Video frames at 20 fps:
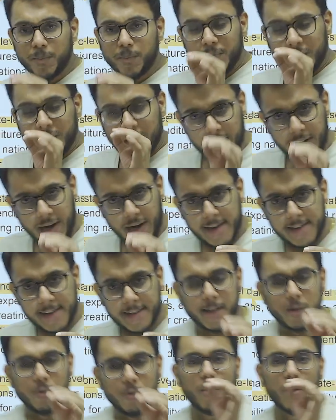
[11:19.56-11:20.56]
right now,
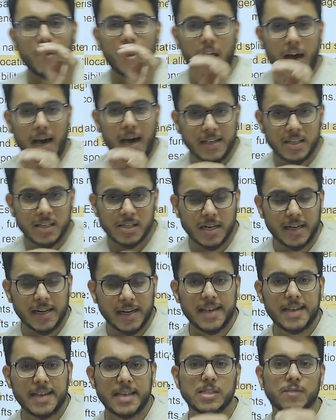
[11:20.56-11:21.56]
for large
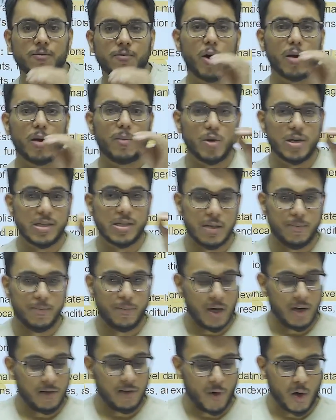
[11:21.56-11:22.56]
cities, for municipal,
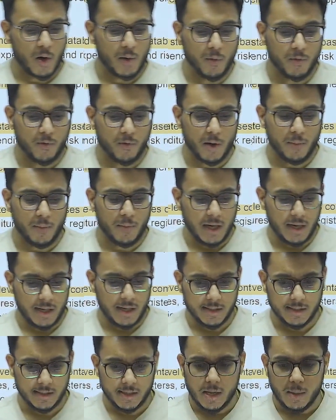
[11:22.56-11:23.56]
for
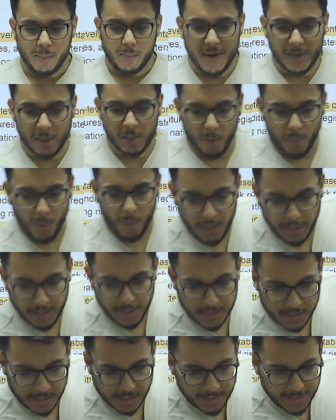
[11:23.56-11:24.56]
metropolitan
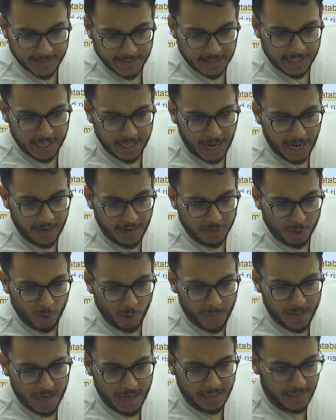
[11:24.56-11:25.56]
cities, there has to be a
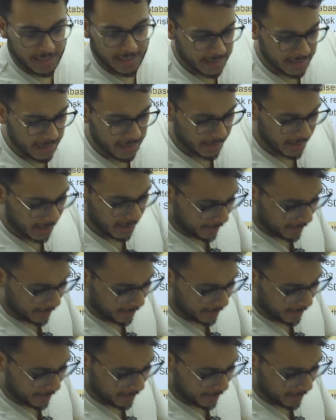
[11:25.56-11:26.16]
dedicated.